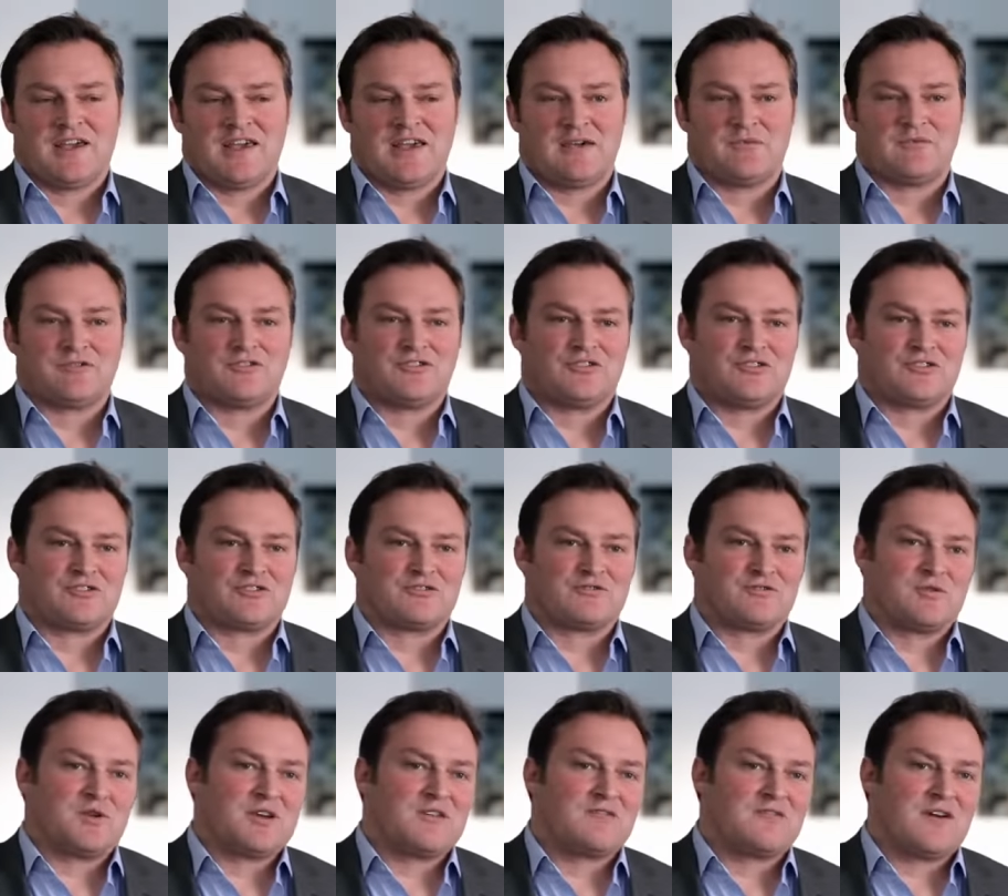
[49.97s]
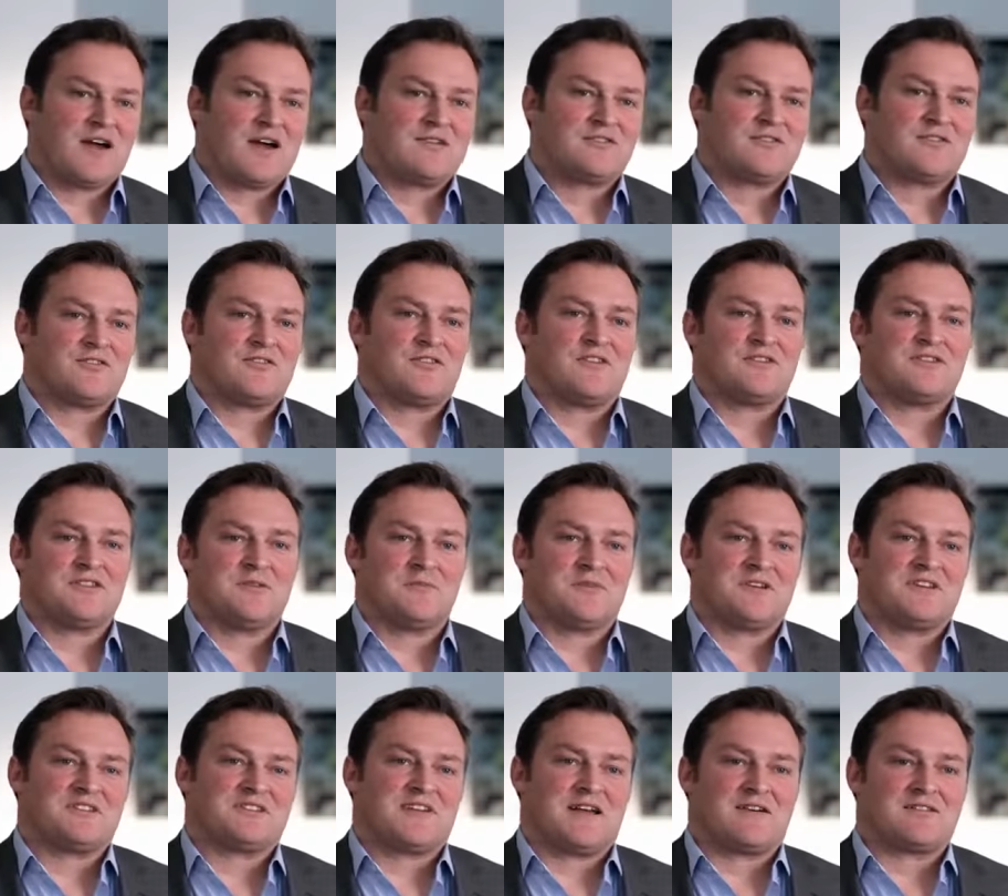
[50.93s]
It was just twenty-five to thirty
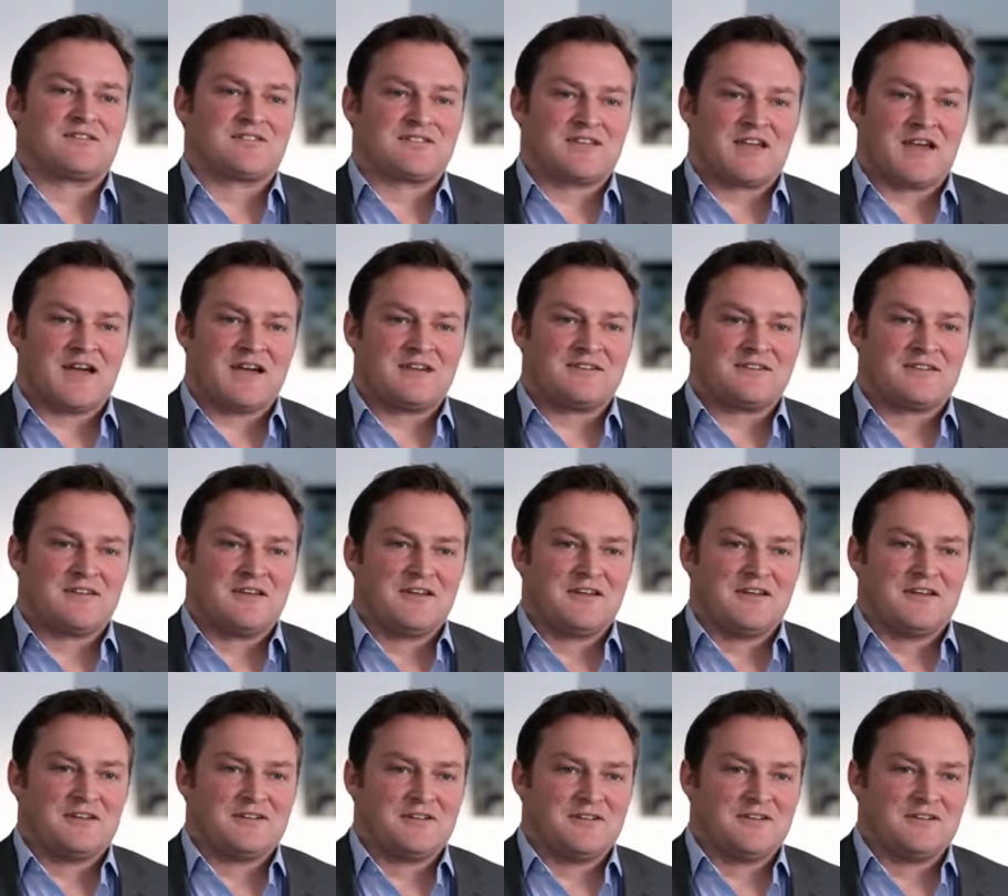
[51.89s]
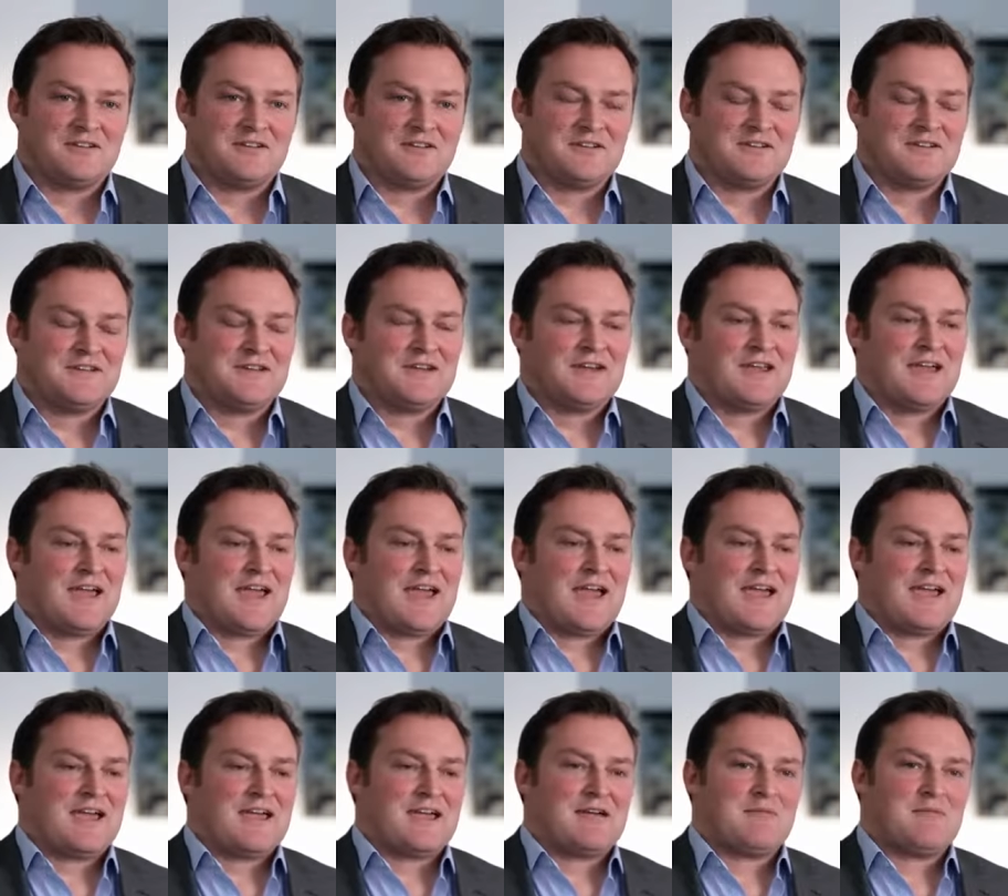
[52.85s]
minutes outside London,
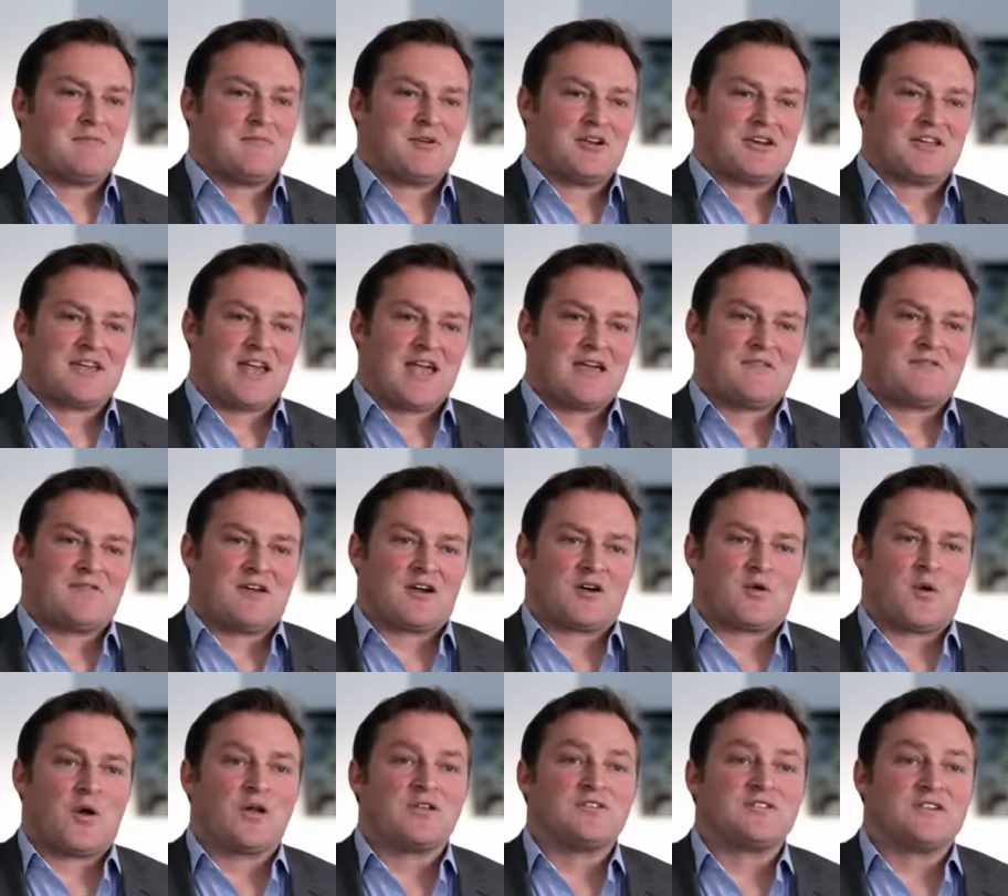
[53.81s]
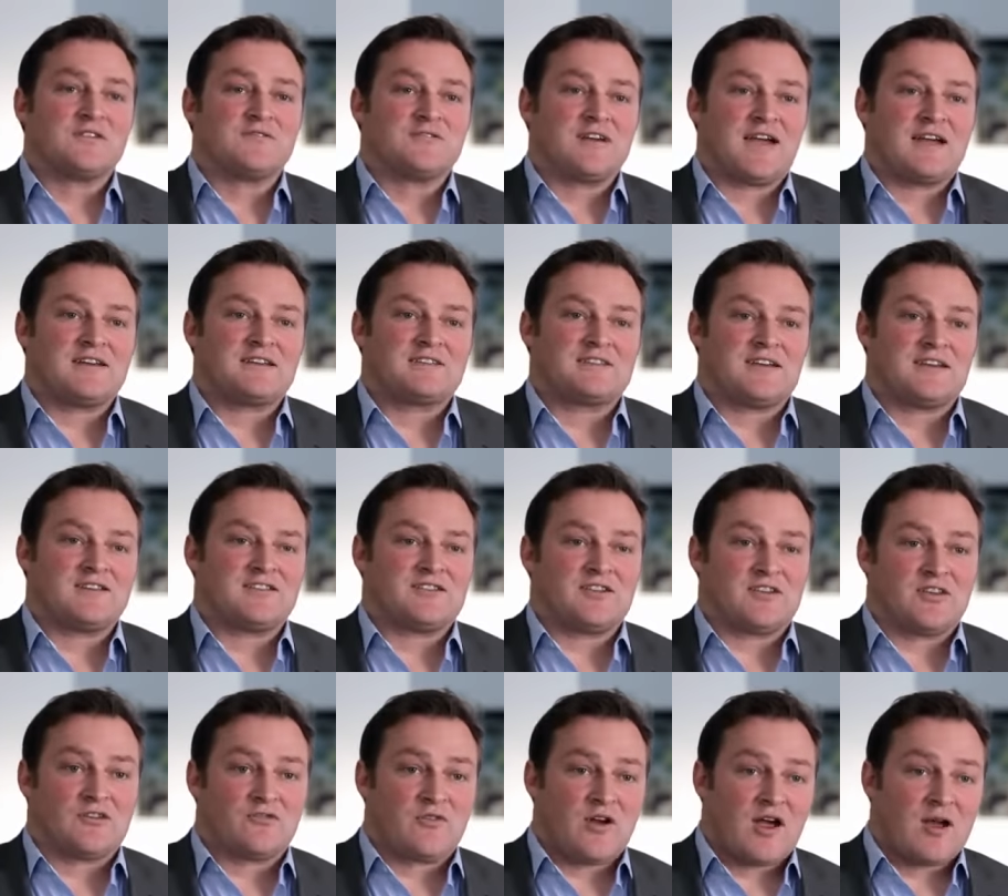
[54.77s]
um, but it gave that quality of data
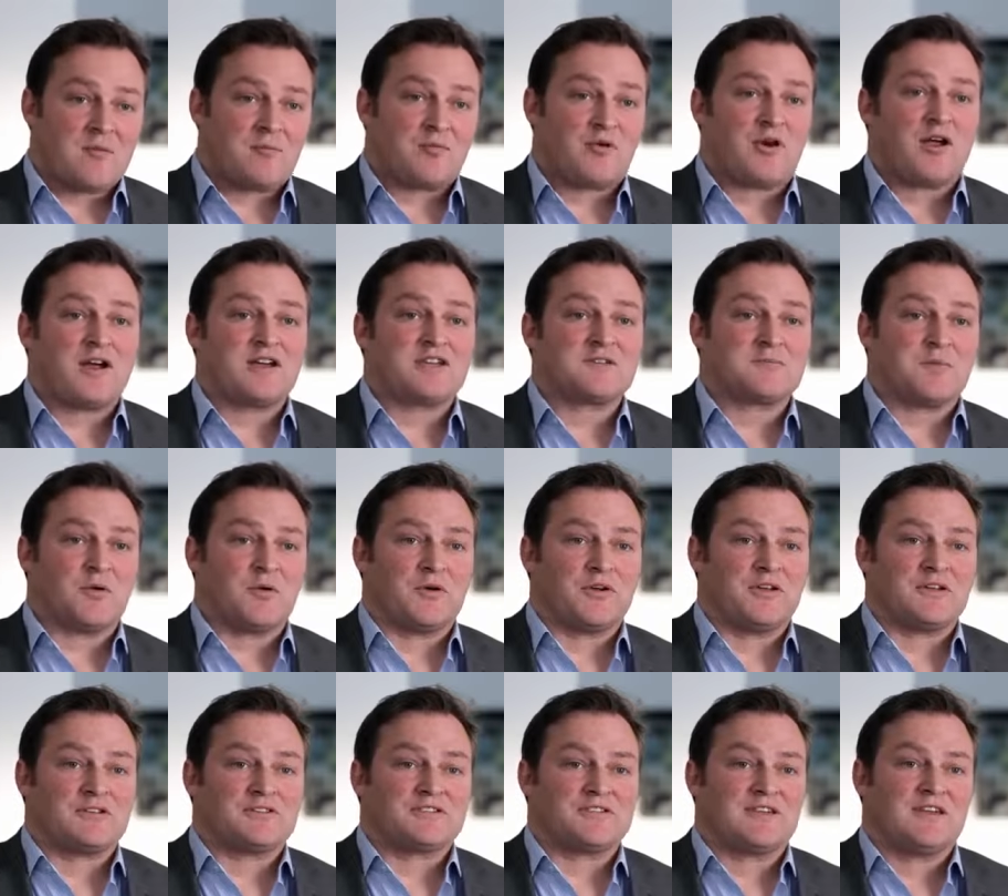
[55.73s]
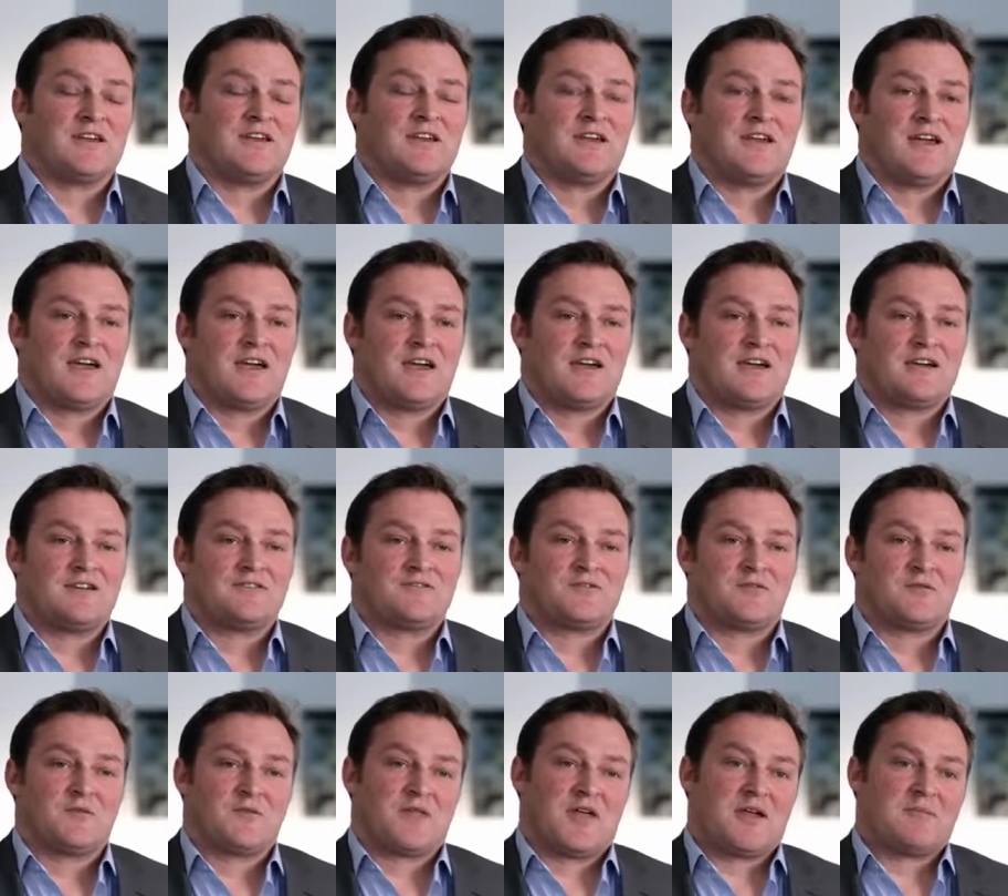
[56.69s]
centre at the right price point uh,
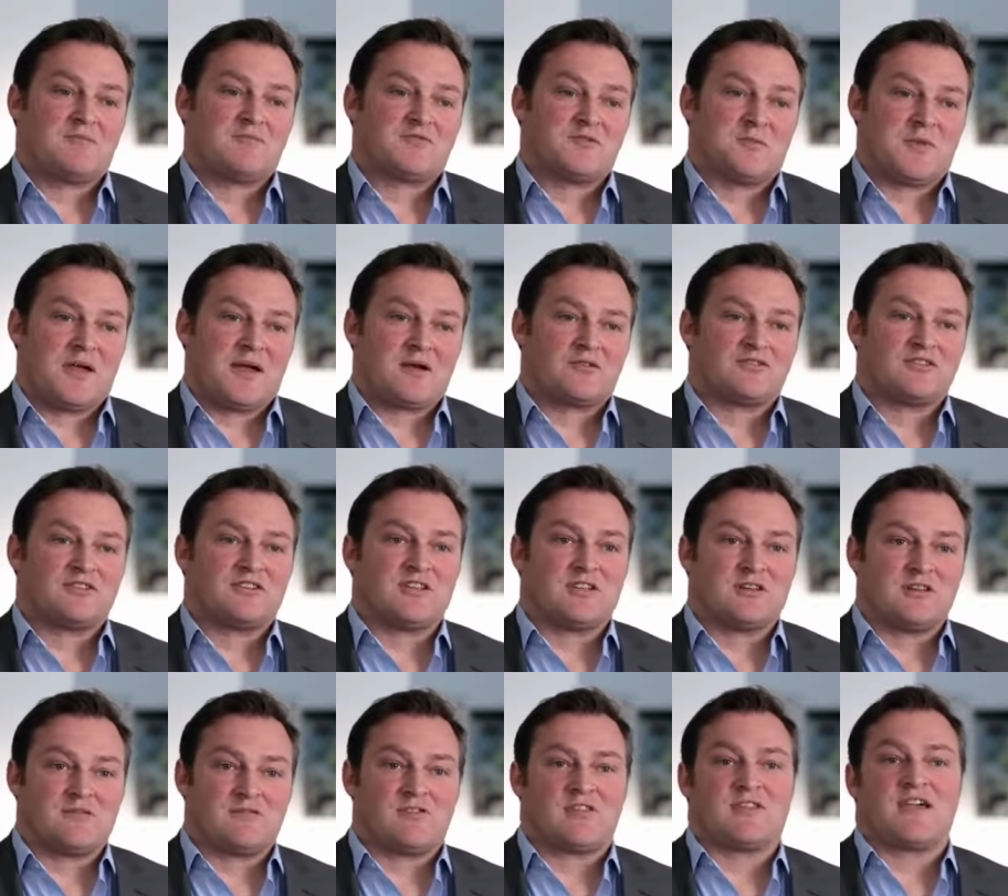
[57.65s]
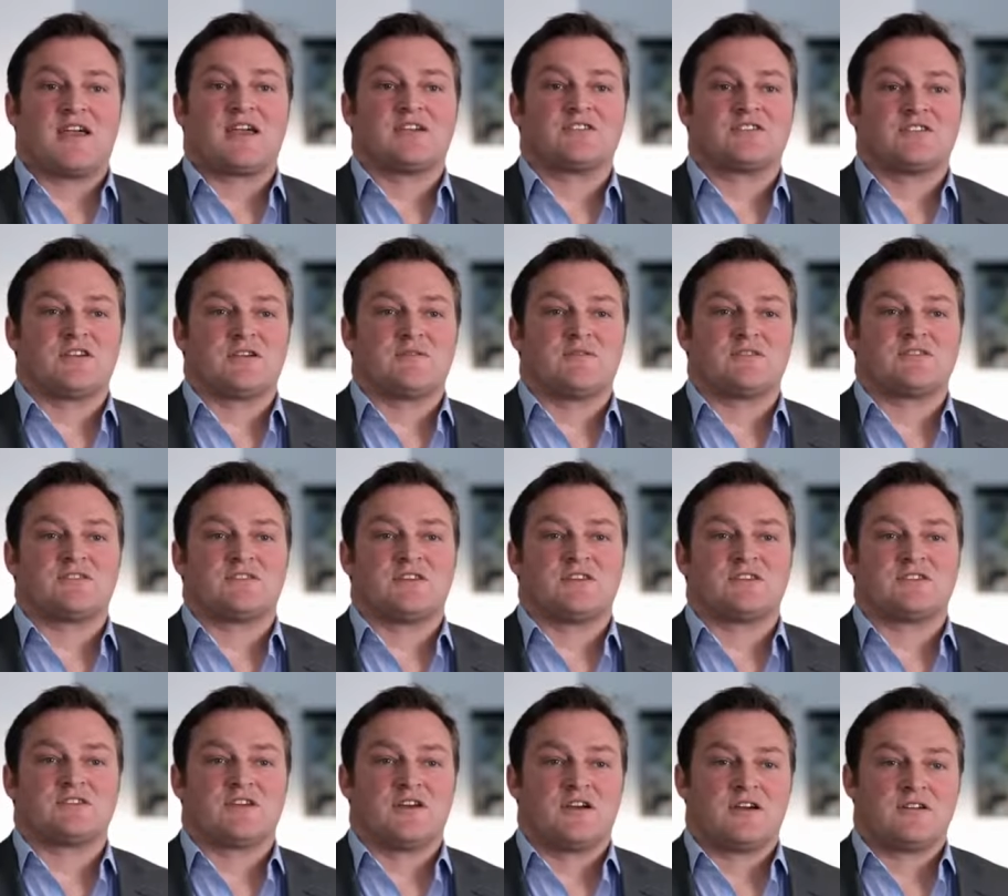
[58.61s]
for them to be able to deliver their
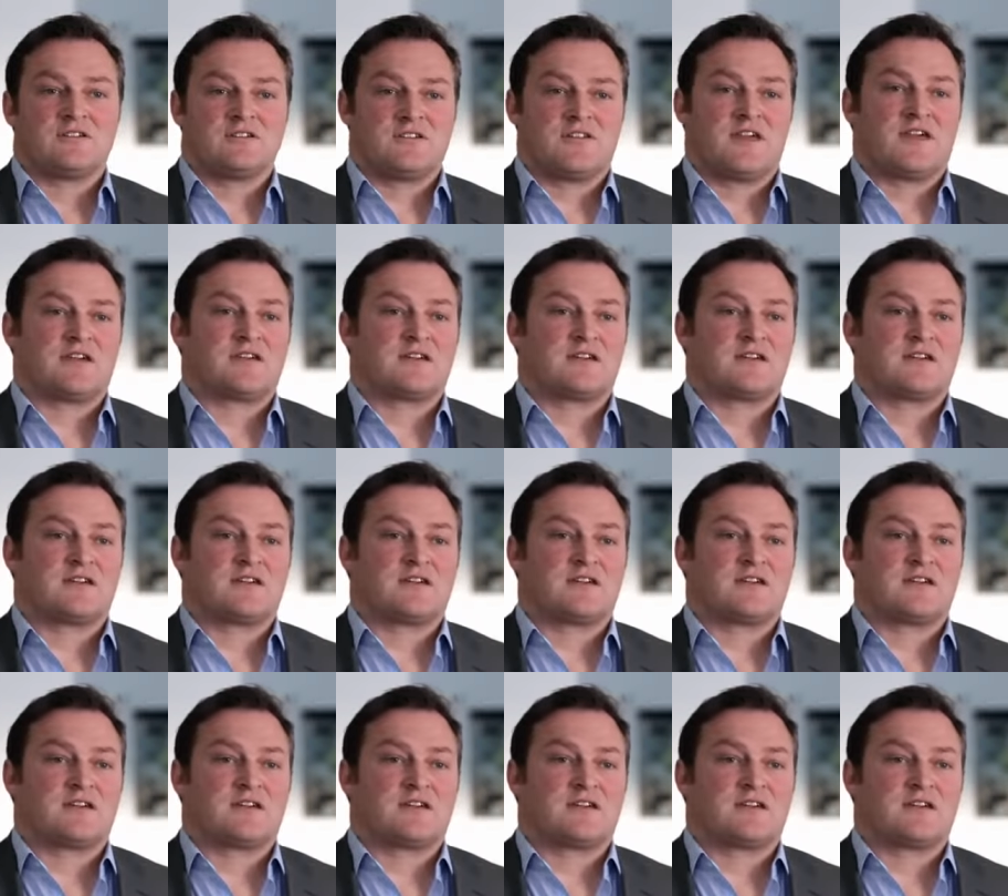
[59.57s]
services to their